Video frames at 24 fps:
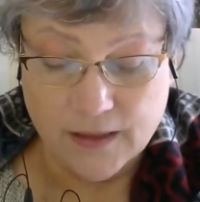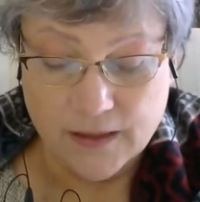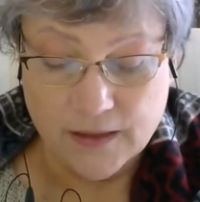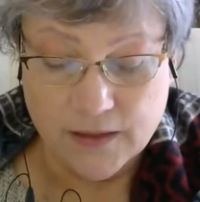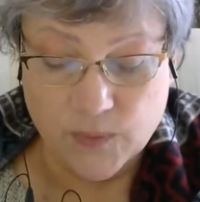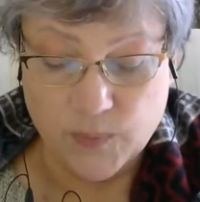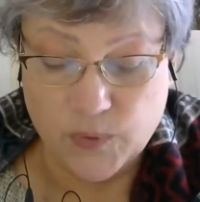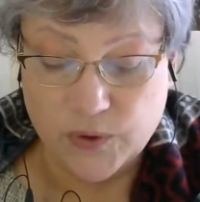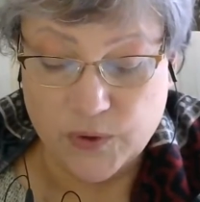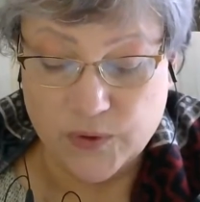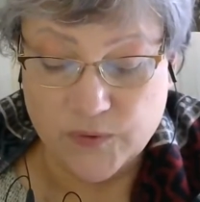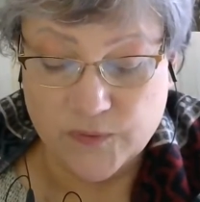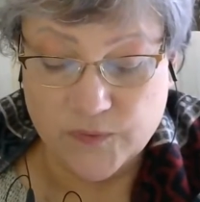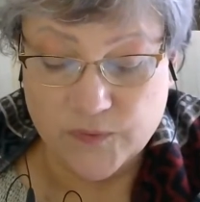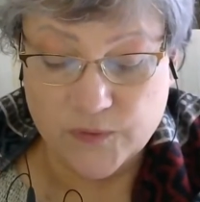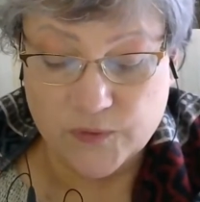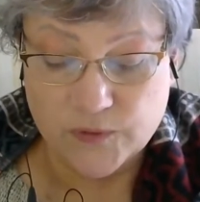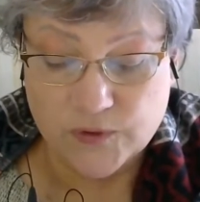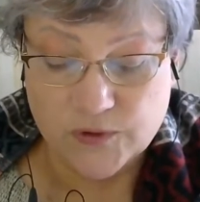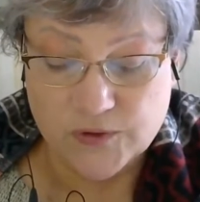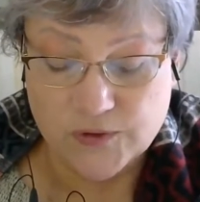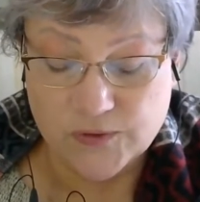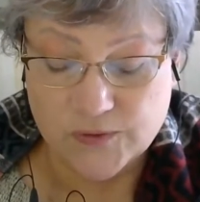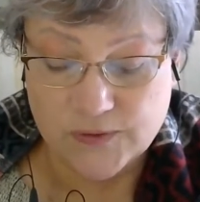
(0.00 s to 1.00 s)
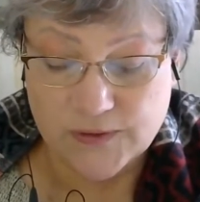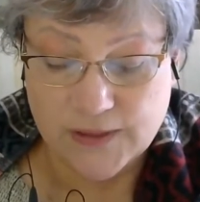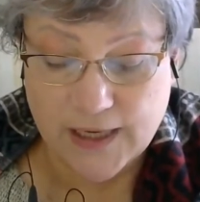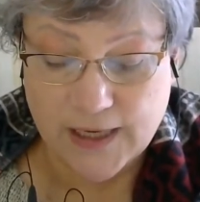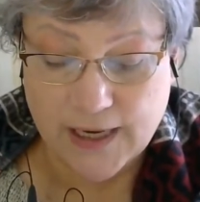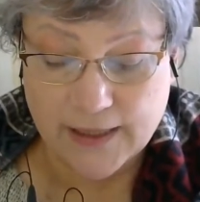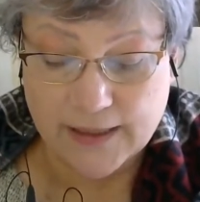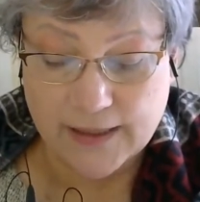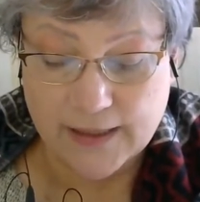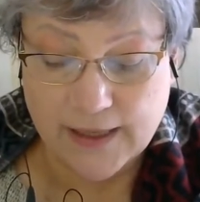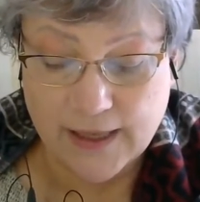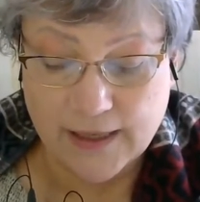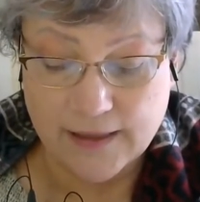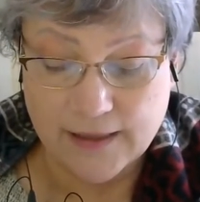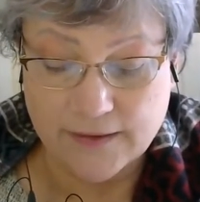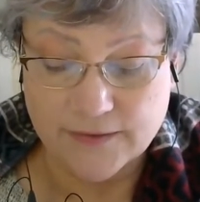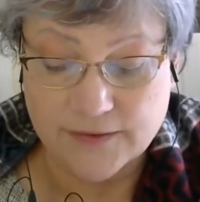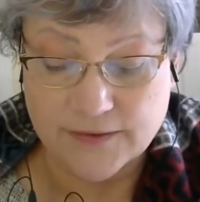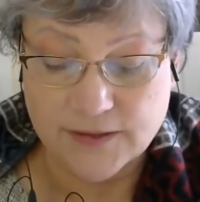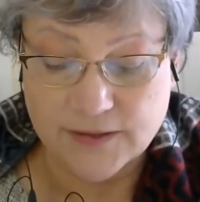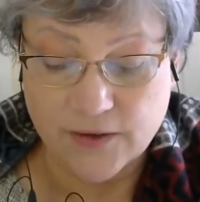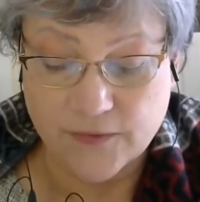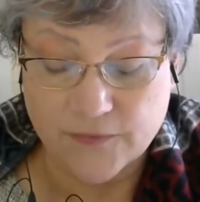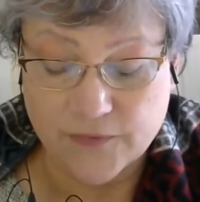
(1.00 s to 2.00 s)
The beautiful jewel-like
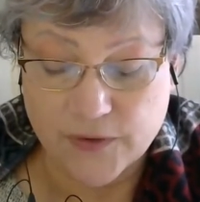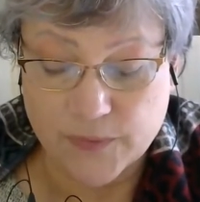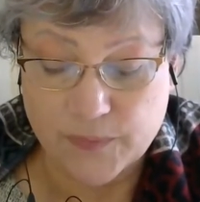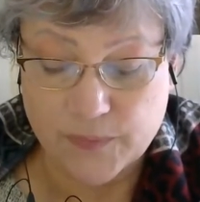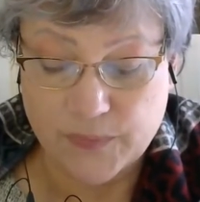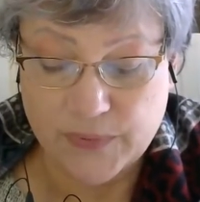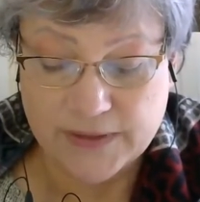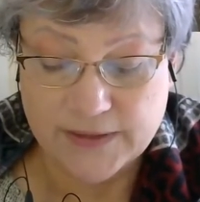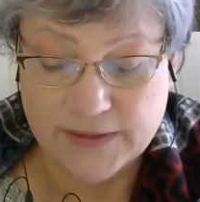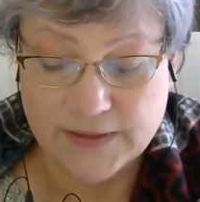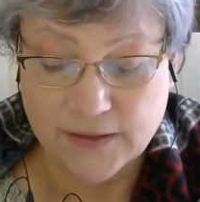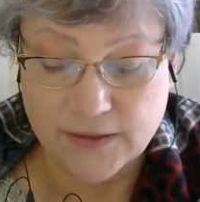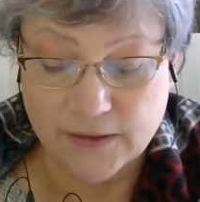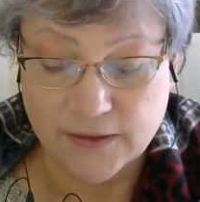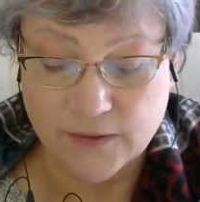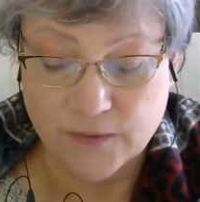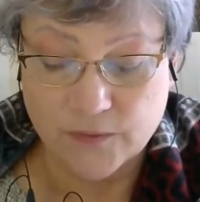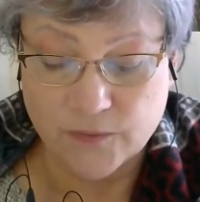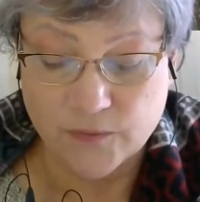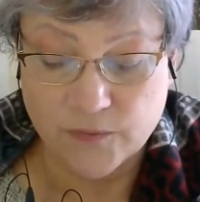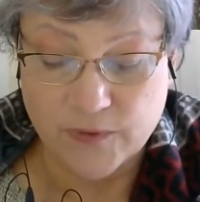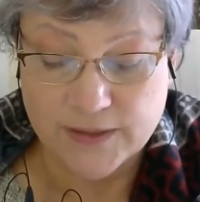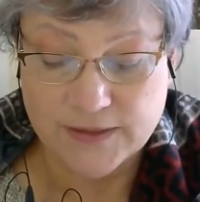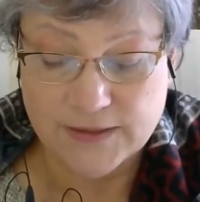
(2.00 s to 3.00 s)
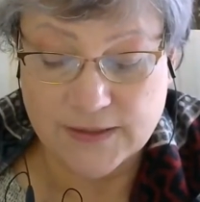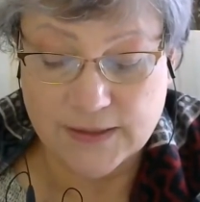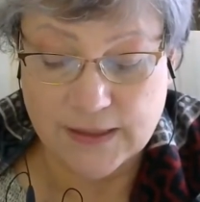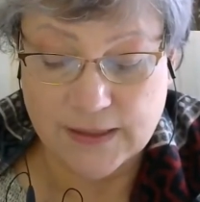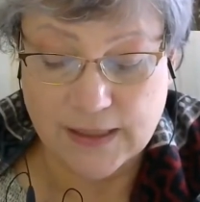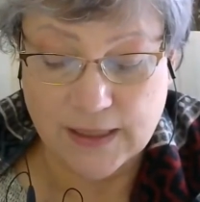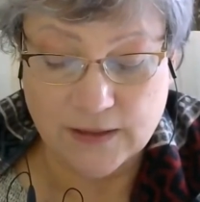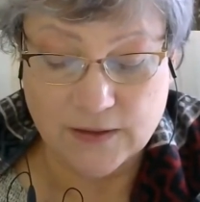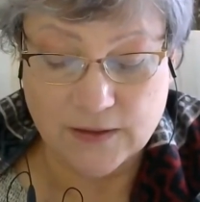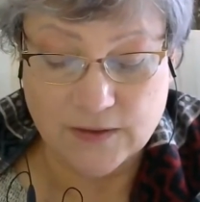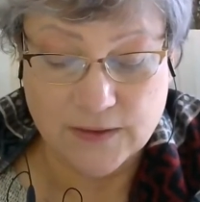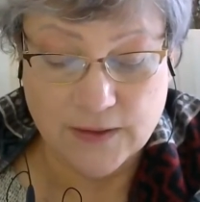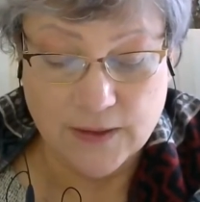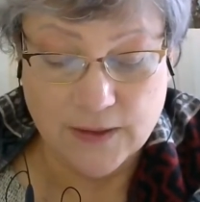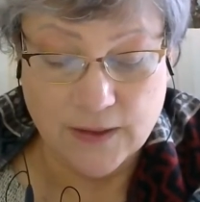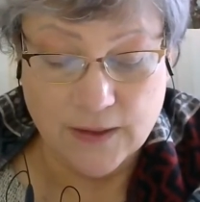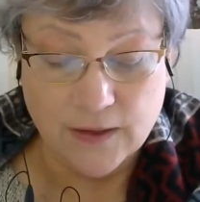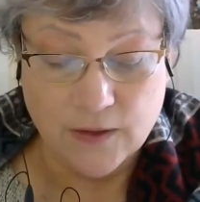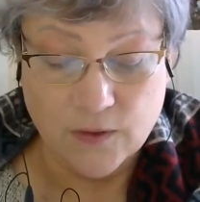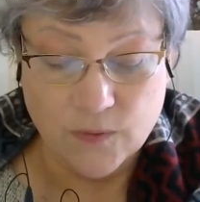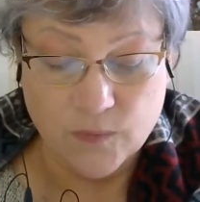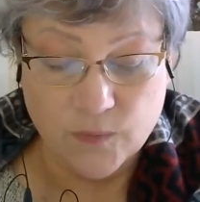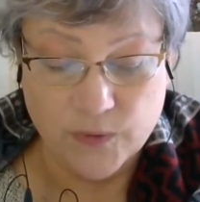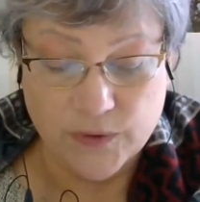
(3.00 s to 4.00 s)
colors of the Pitta resonate
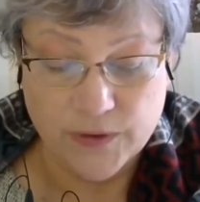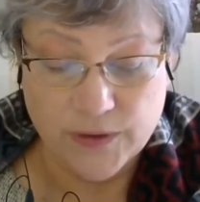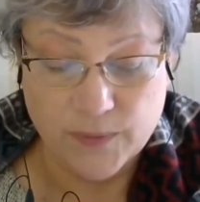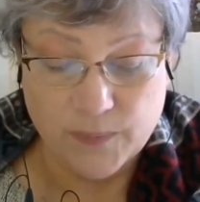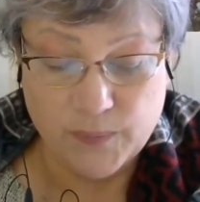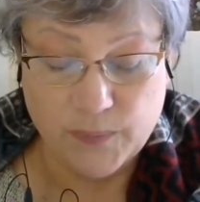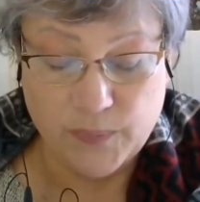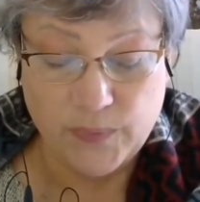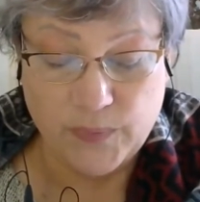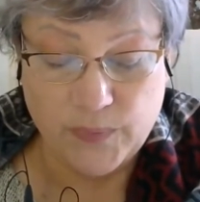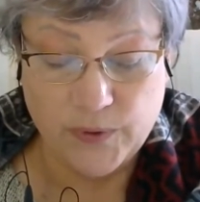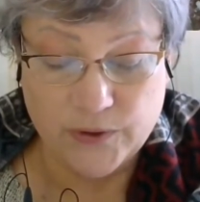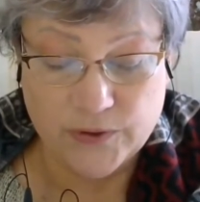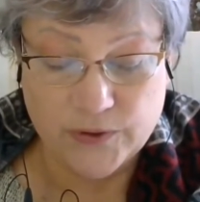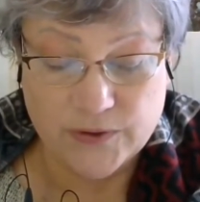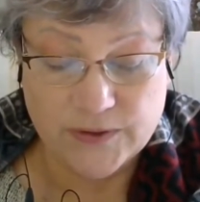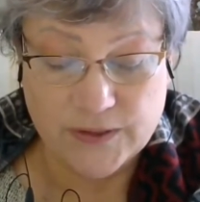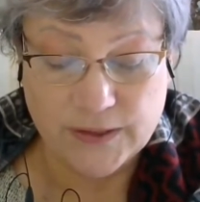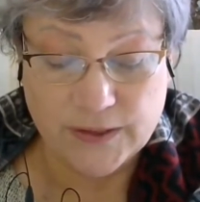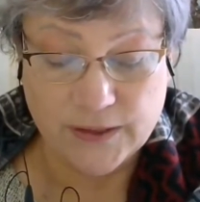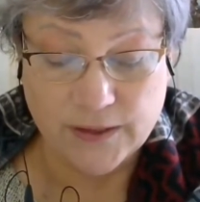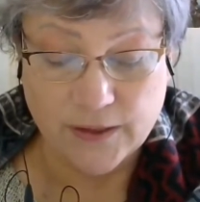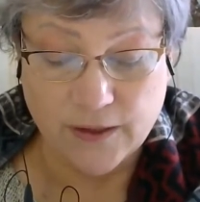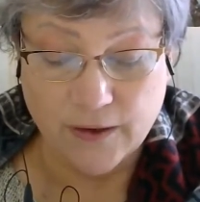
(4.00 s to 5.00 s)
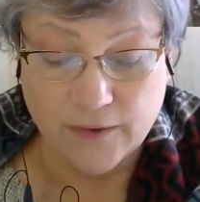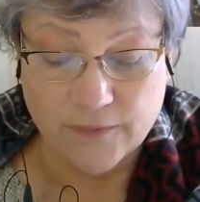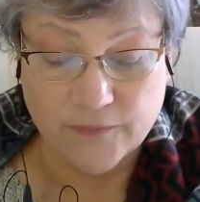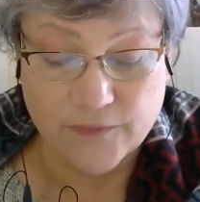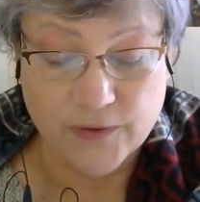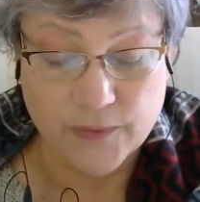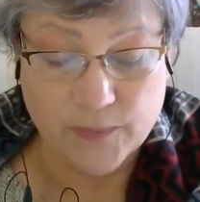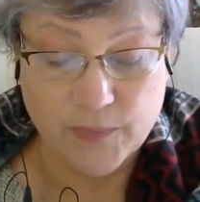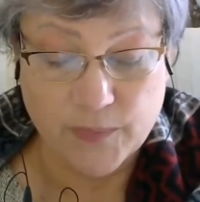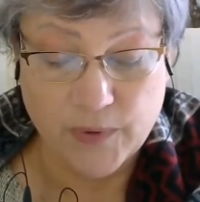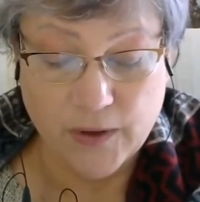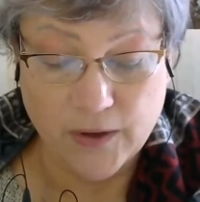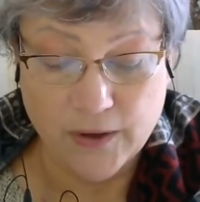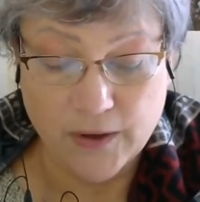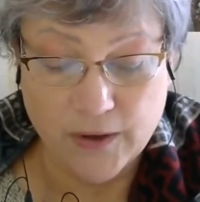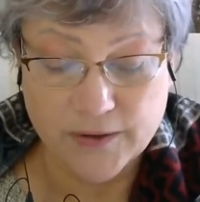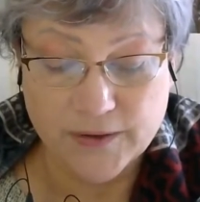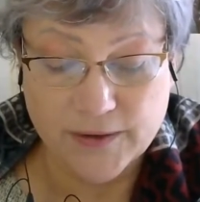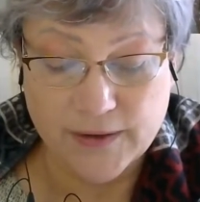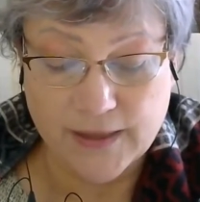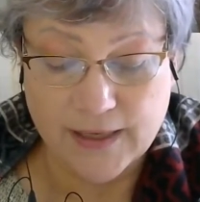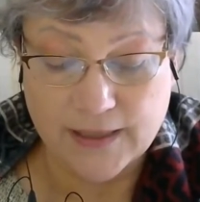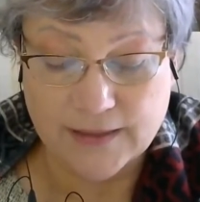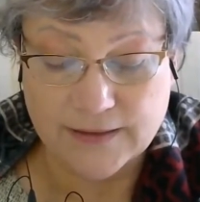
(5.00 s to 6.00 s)
with the beauty of the
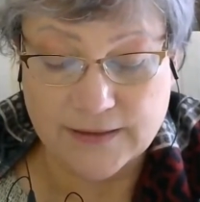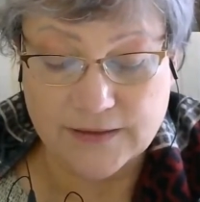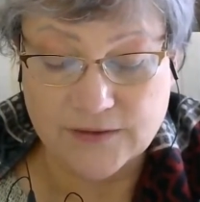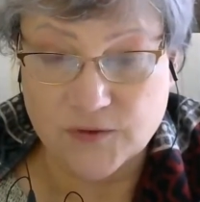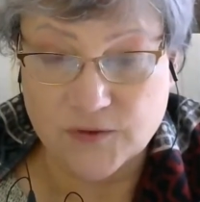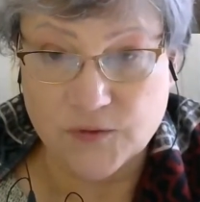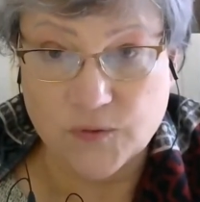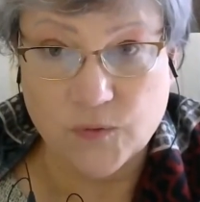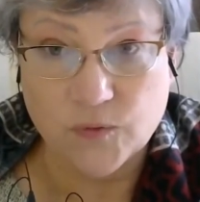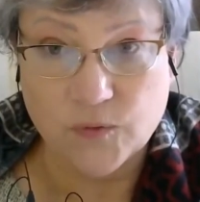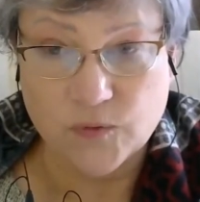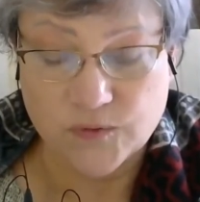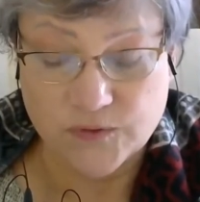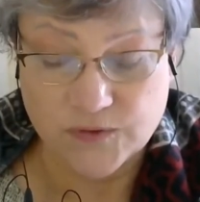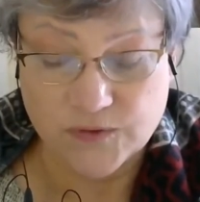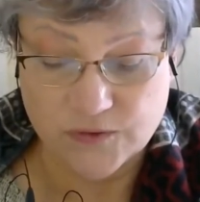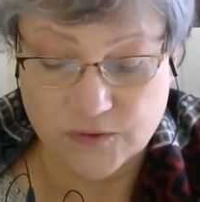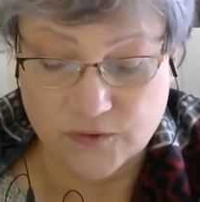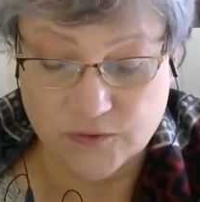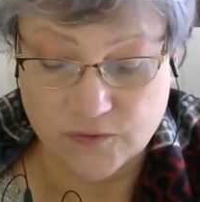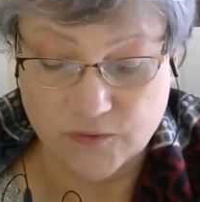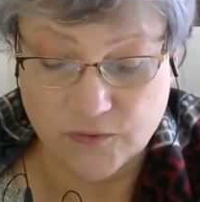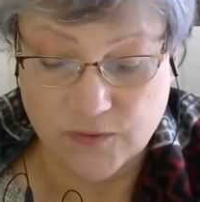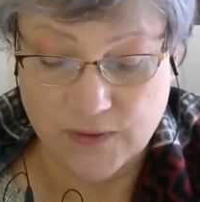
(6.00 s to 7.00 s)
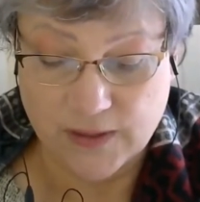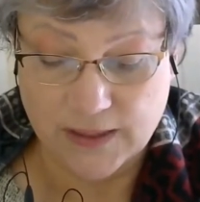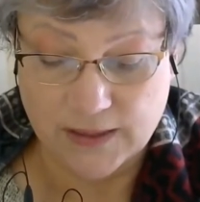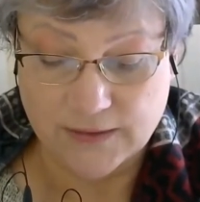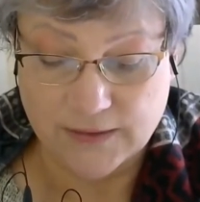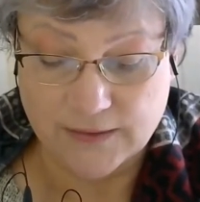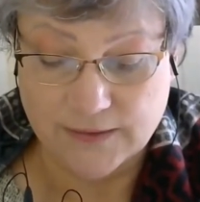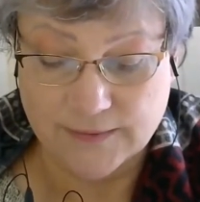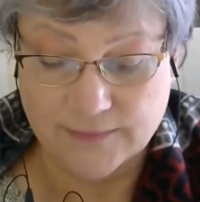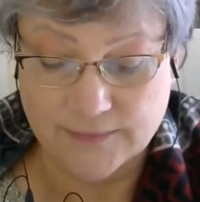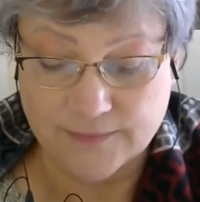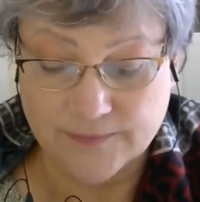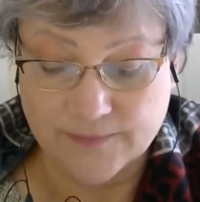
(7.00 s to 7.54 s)
path that is yours to tread.